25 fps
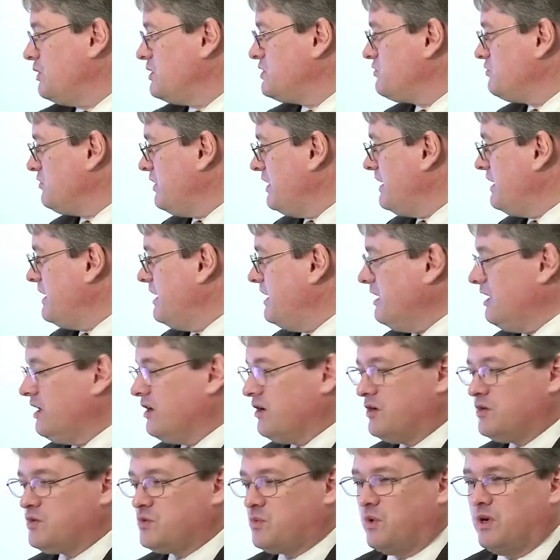what's running
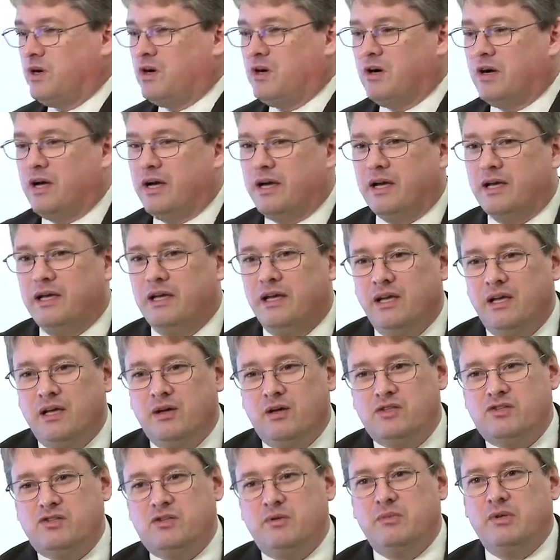here is we're
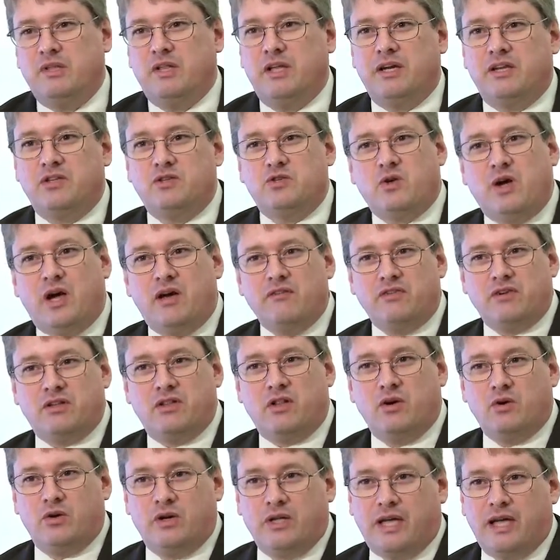simulating traffic
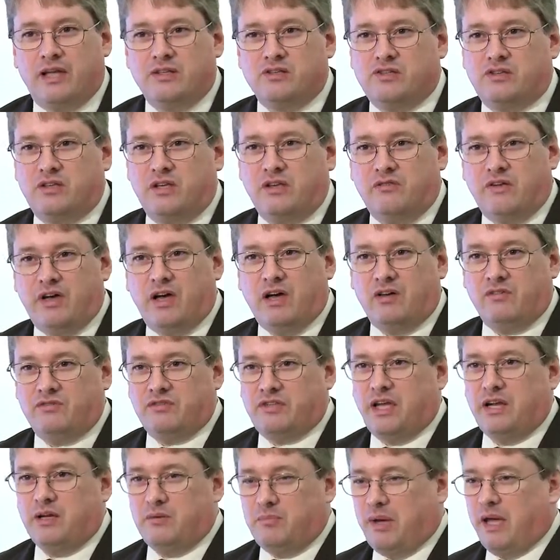load against the
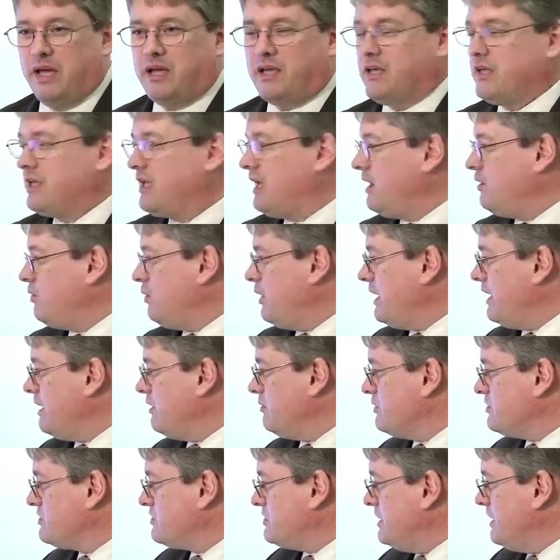Evolved Data Packet Gateway,
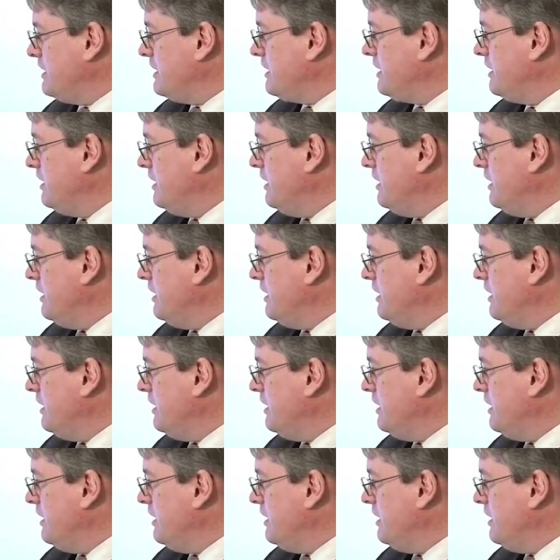and we're seeing